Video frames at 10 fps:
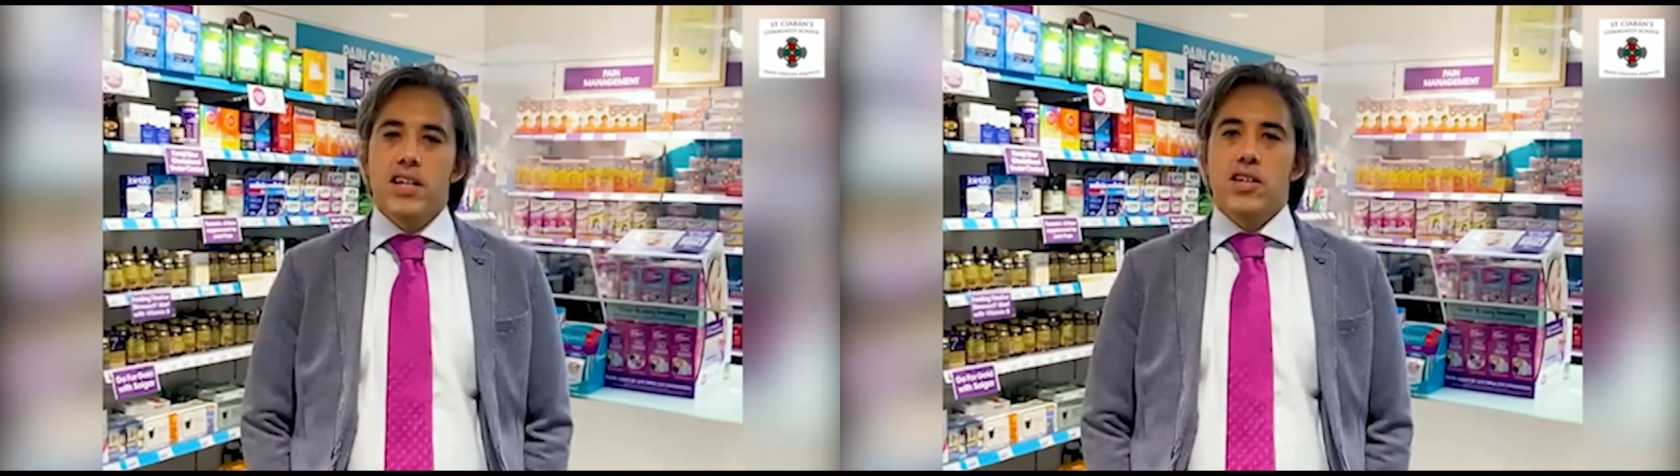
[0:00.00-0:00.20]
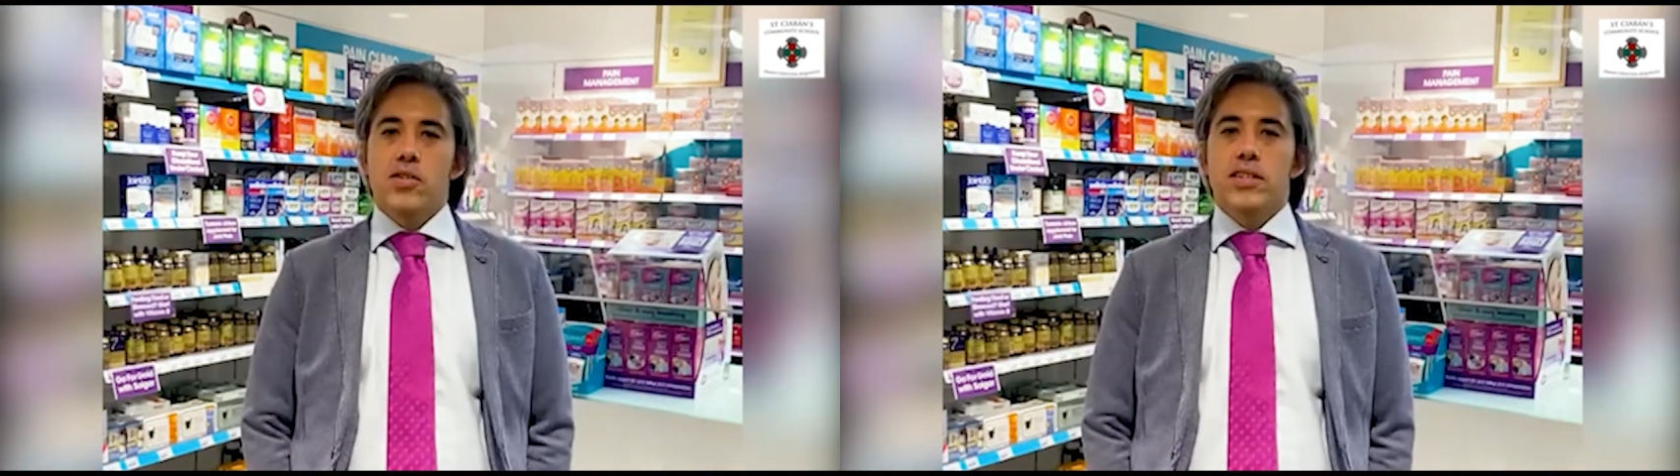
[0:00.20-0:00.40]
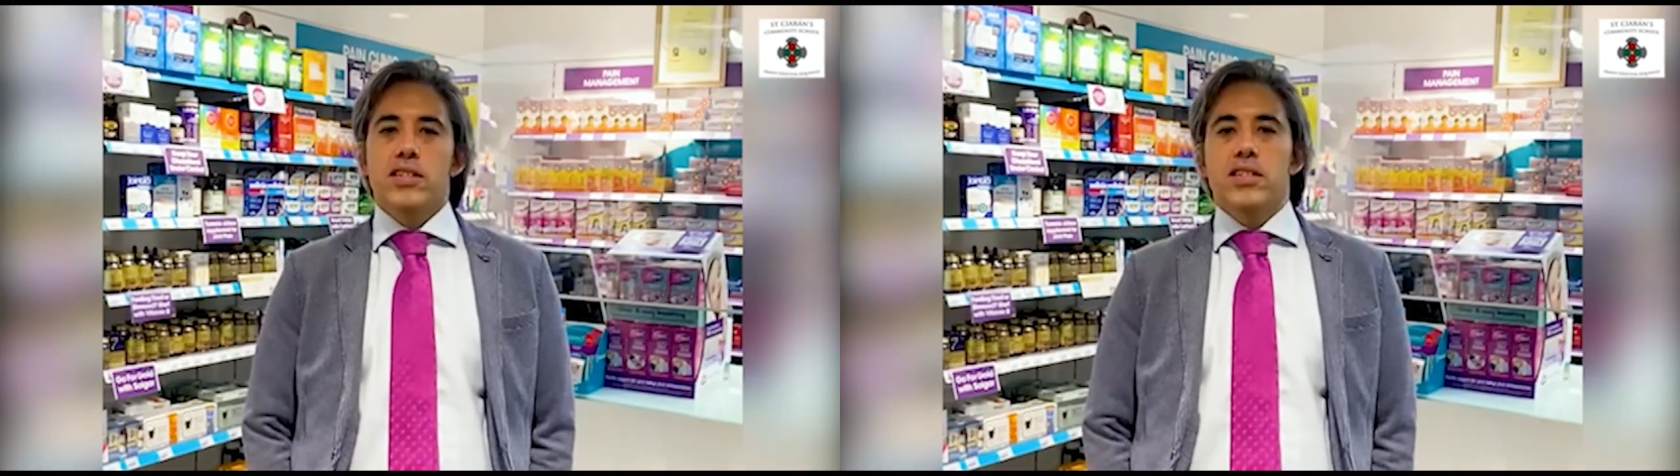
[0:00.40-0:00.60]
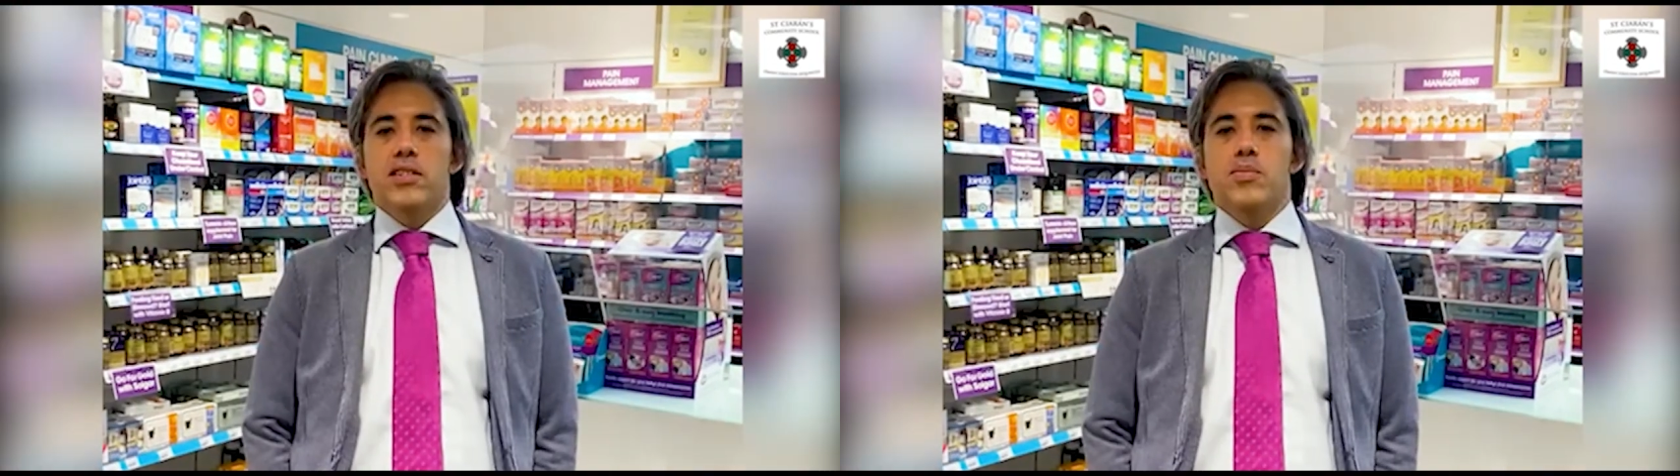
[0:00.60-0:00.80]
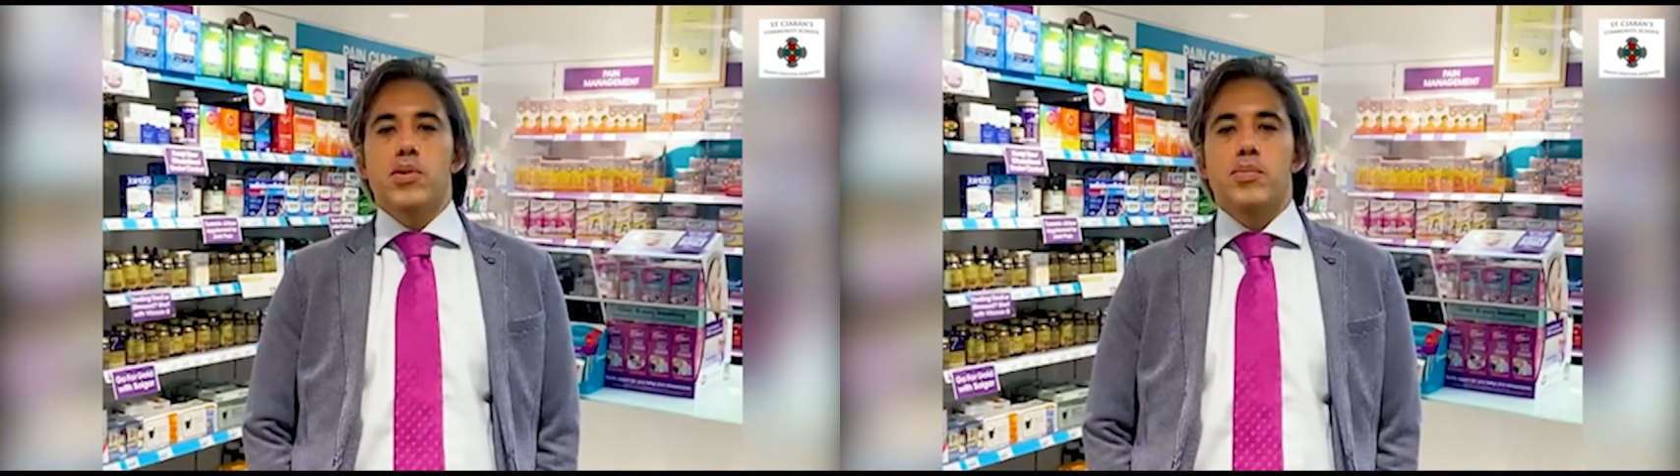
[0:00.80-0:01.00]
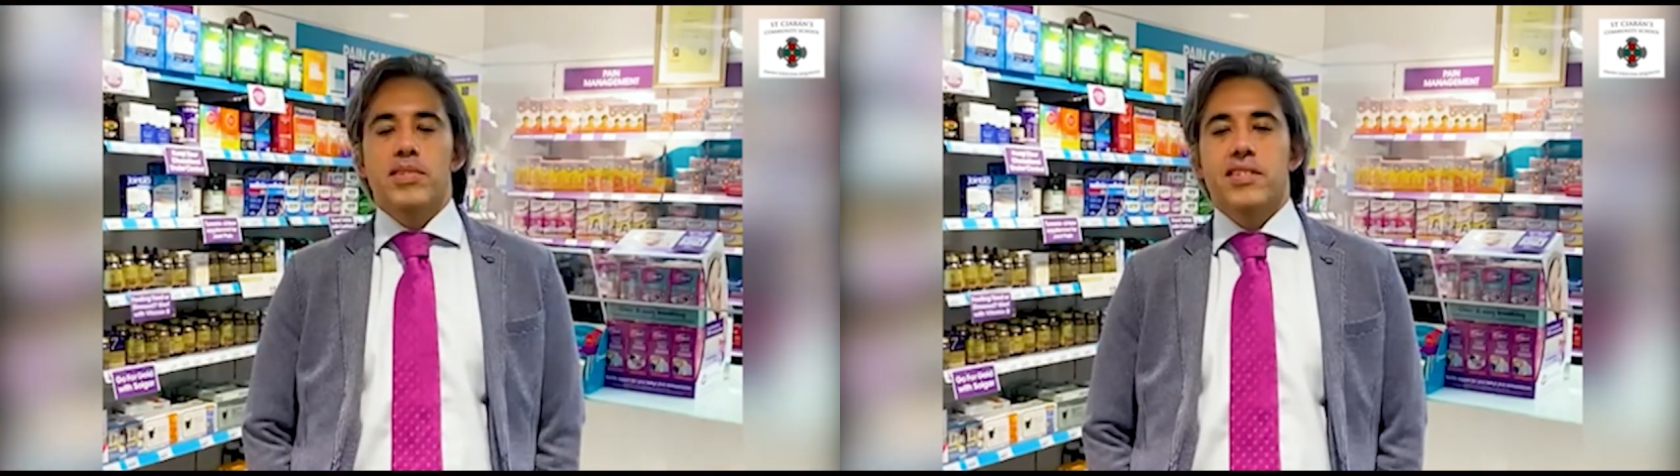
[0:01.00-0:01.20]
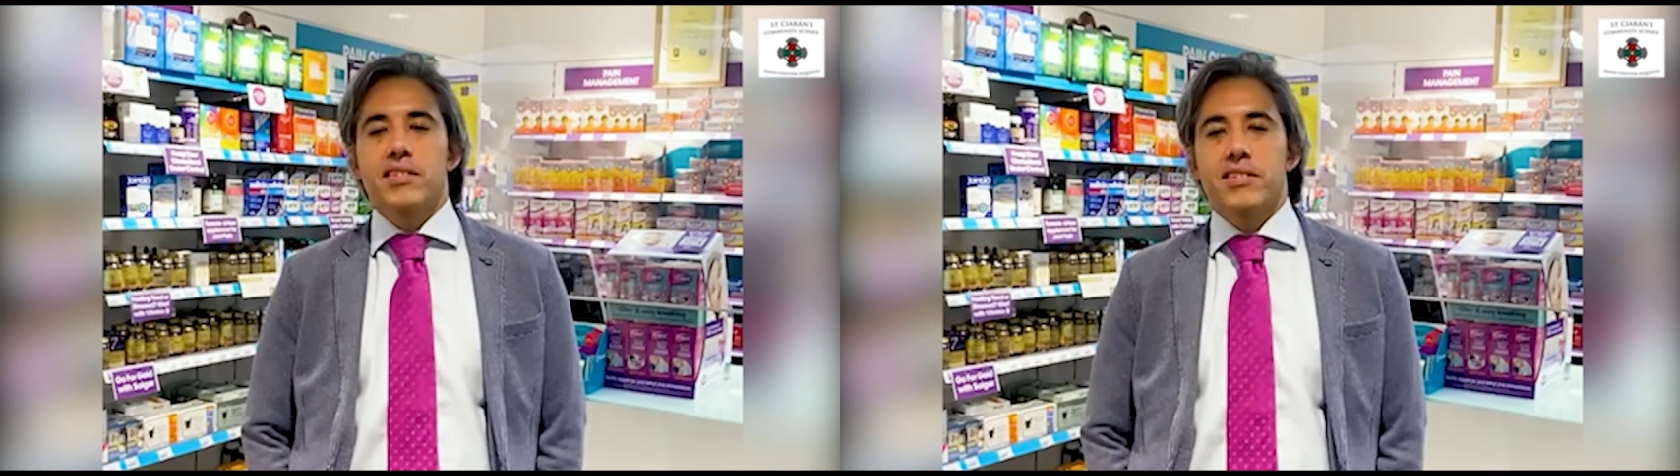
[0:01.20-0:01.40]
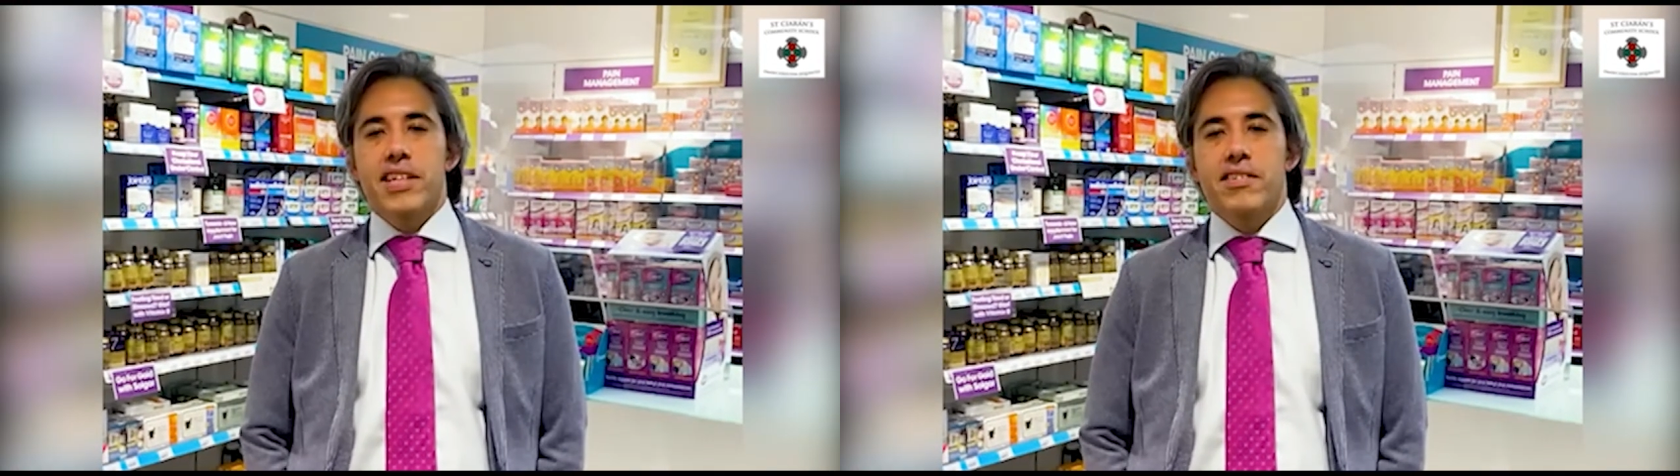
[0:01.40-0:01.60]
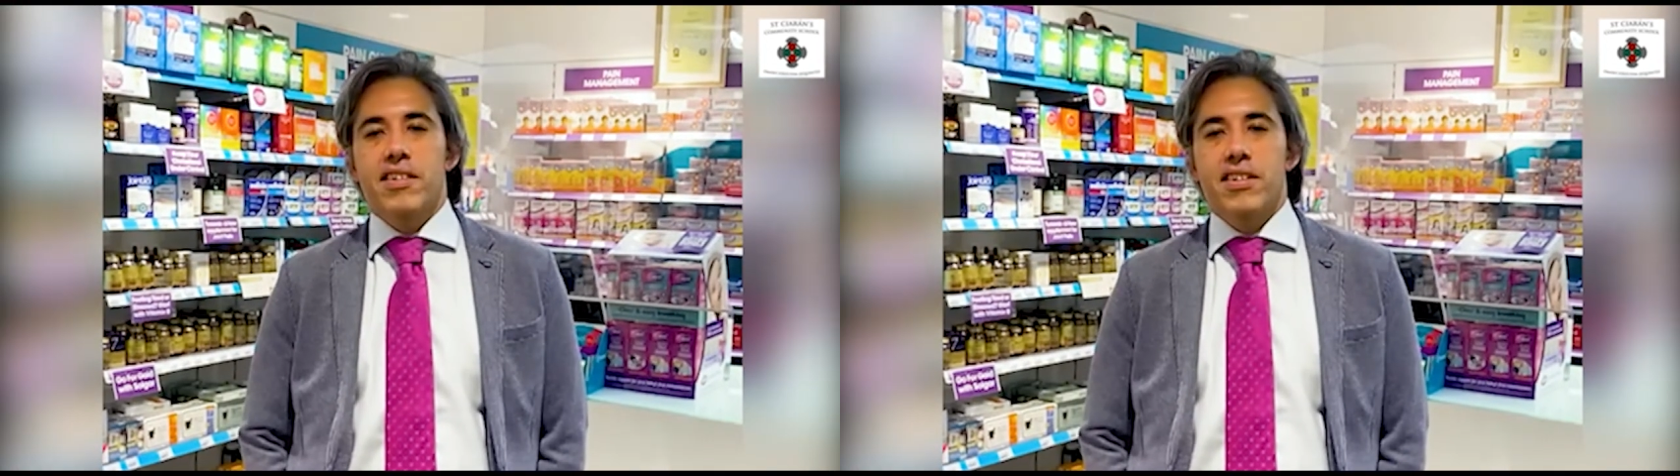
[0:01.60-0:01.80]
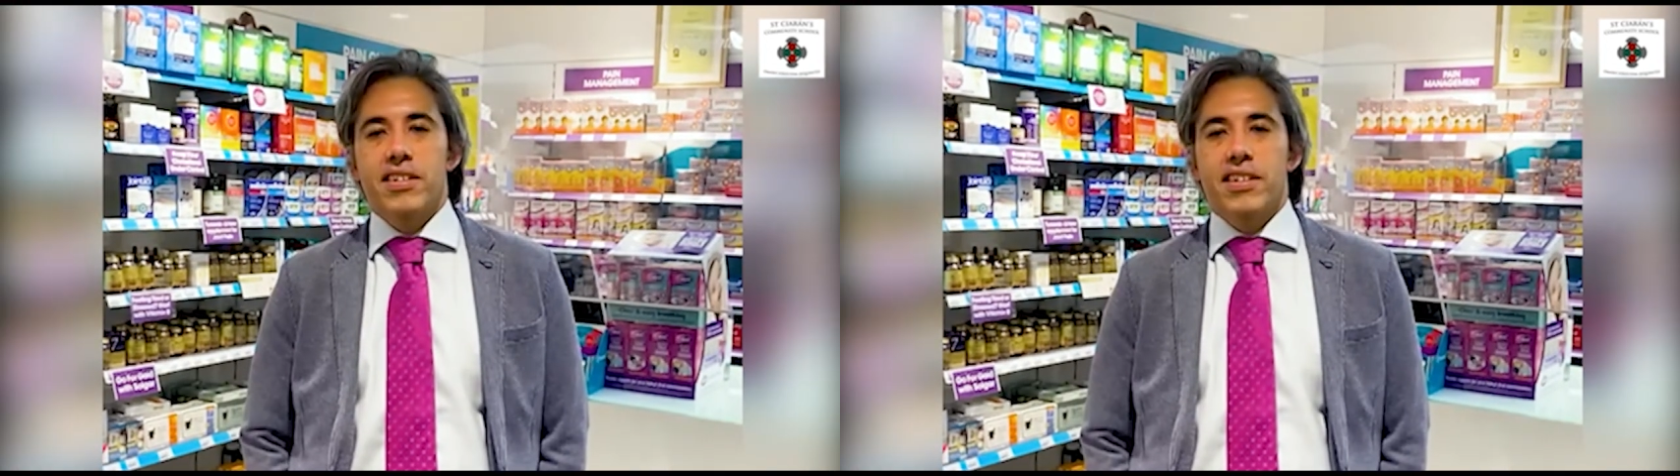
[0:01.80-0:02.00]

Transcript: Going to Pupils3 in